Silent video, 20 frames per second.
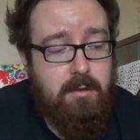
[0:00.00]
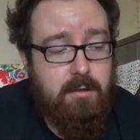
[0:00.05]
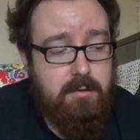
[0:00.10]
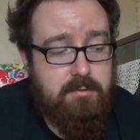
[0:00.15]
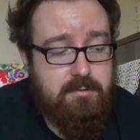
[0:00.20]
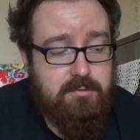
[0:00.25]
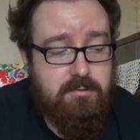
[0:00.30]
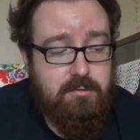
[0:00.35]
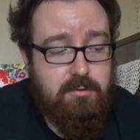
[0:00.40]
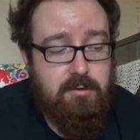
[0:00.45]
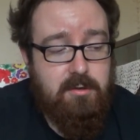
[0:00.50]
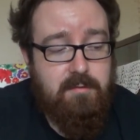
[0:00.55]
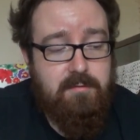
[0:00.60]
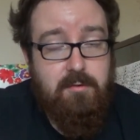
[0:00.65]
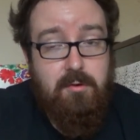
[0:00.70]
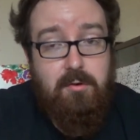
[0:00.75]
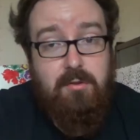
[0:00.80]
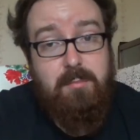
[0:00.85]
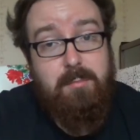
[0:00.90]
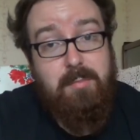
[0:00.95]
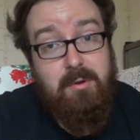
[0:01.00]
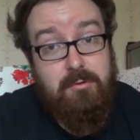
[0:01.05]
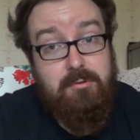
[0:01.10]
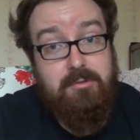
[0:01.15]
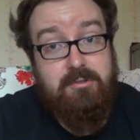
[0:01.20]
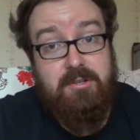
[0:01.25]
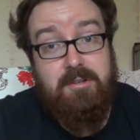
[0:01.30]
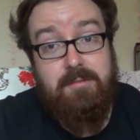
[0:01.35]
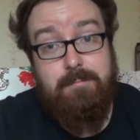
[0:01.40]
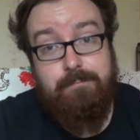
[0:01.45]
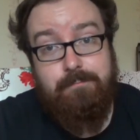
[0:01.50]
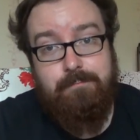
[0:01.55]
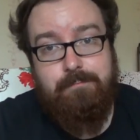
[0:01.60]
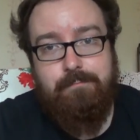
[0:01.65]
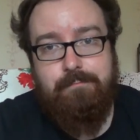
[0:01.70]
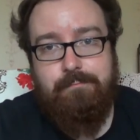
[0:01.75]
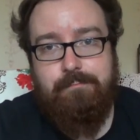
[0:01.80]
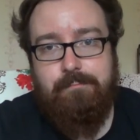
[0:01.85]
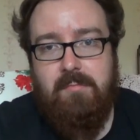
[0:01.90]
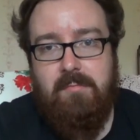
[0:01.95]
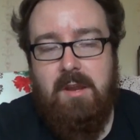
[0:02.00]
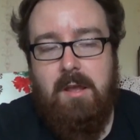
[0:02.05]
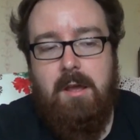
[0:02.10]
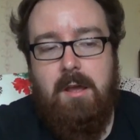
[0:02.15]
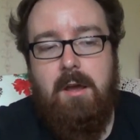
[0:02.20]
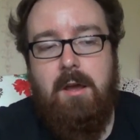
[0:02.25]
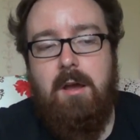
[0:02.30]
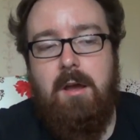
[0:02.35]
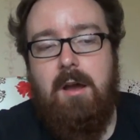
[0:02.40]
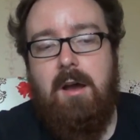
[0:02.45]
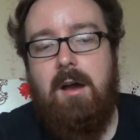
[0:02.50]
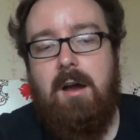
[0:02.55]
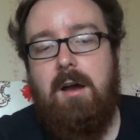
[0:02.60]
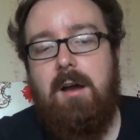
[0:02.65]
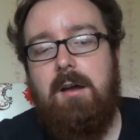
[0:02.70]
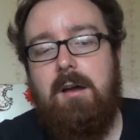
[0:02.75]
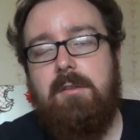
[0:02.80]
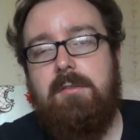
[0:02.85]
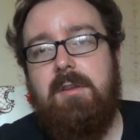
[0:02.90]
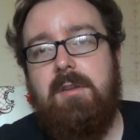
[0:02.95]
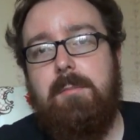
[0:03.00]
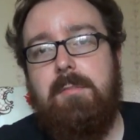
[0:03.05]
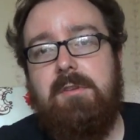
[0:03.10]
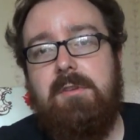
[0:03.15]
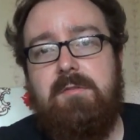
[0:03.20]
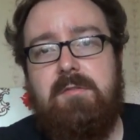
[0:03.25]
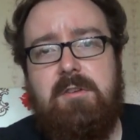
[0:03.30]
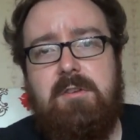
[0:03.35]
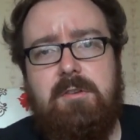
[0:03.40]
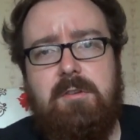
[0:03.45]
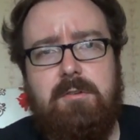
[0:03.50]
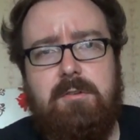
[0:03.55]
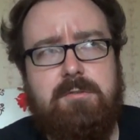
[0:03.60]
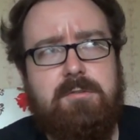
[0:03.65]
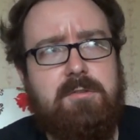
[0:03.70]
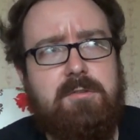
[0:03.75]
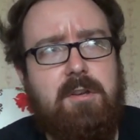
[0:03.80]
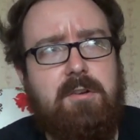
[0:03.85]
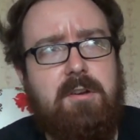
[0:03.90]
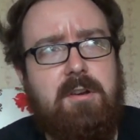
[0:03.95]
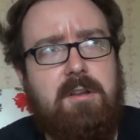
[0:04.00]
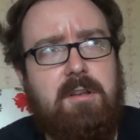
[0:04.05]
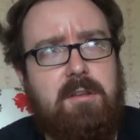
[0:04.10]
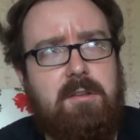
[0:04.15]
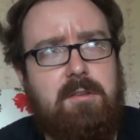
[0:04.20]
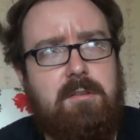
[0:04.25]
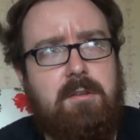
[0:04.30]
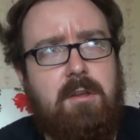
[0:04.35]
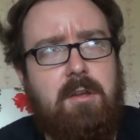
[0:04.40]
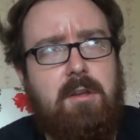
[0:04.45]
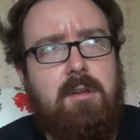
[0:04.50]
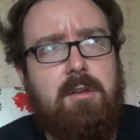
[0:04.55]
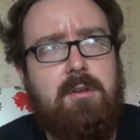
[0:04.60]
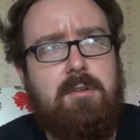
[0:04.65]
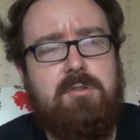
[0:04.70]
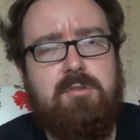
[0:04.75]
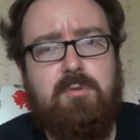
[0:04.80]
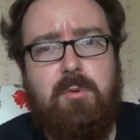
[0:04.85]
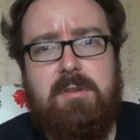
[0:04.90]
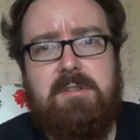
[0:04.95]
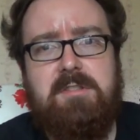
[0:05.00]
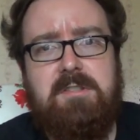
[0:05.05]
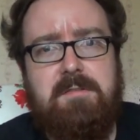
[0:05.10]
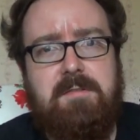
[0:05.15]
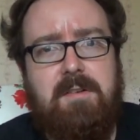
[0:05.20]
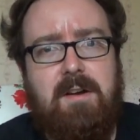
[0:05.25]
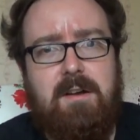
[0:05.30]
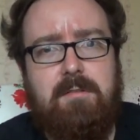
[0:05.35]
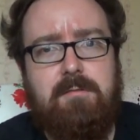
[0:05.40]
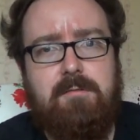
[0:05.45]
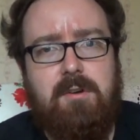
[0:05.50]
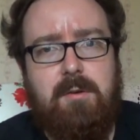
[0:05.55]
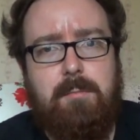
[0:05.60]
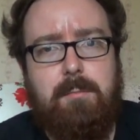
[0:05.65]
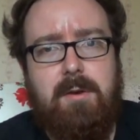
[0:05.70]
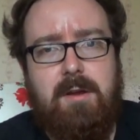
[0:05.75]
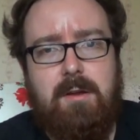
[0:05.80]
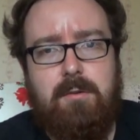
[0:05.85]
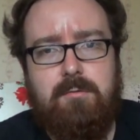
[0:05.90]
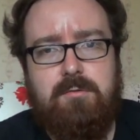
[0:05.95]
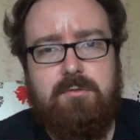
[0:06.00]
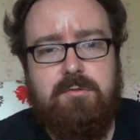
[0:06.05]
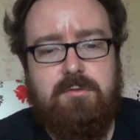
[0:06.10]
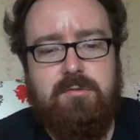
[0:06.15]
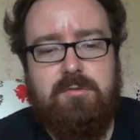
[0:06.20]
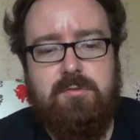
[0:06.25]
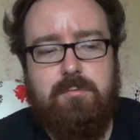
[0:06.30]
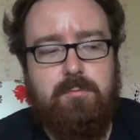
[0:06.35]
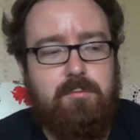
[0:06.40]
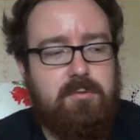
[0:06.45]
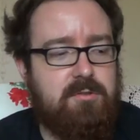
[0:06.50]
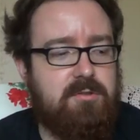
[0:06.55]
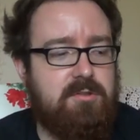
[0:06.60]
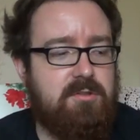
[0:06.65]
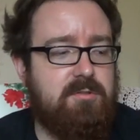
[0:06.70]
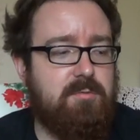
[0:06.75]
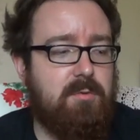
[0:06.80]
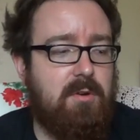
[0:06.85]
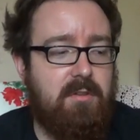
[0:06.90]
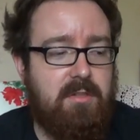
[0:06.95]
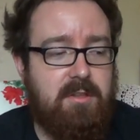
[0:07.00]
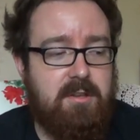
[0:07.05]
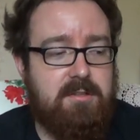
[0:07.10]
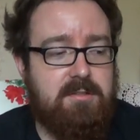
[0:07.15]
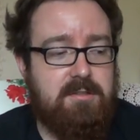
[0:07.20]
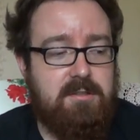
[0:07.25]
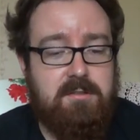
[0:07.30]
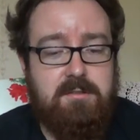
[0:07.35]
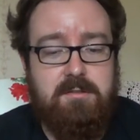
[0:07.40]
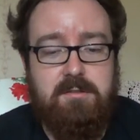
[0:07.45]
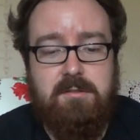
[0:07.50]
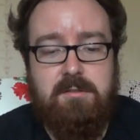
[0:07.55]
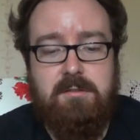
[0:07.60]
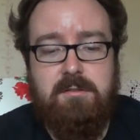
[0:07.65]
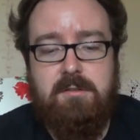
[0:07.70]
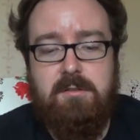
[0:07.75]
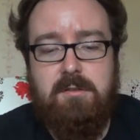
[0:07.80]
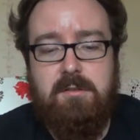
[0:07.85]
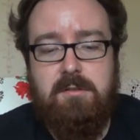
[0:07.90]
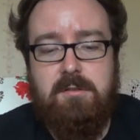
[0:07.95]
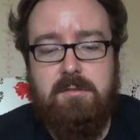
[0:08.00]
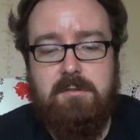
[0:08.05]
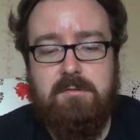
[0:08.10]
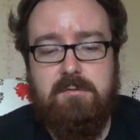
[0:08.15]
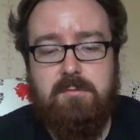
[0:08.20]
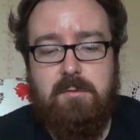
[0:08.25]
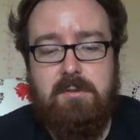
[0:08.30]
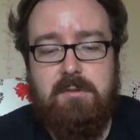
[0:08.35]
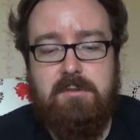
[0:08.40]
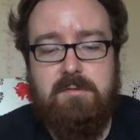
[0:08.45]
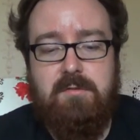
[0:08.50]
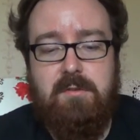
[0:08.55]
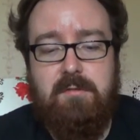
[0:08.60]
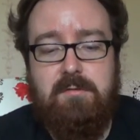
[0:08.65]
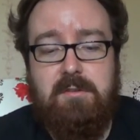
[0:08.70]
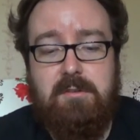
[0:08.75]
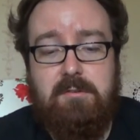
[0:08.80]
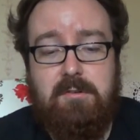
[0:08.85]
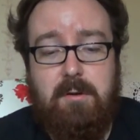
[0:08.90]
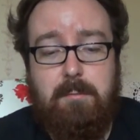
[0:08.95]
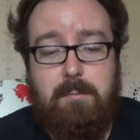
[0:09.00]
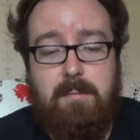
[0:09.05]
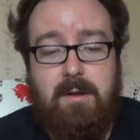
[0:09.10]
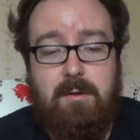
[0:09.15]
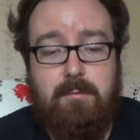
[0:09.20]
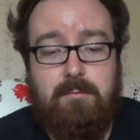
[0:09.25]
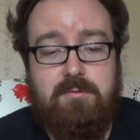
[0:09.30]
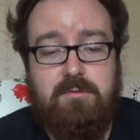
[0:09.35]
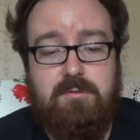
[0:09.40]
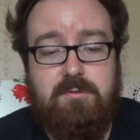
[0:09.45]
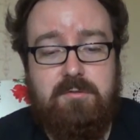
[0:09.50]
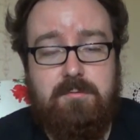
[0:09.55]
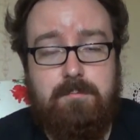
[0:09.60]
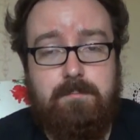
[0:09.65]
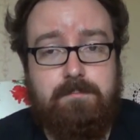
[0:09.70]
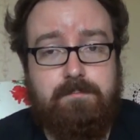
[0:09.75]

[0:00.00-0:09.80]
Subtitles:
So if you're on the budget, and I believe you can also get it in 25 gram pouches, which is what this is, as well as 50 gram pouches.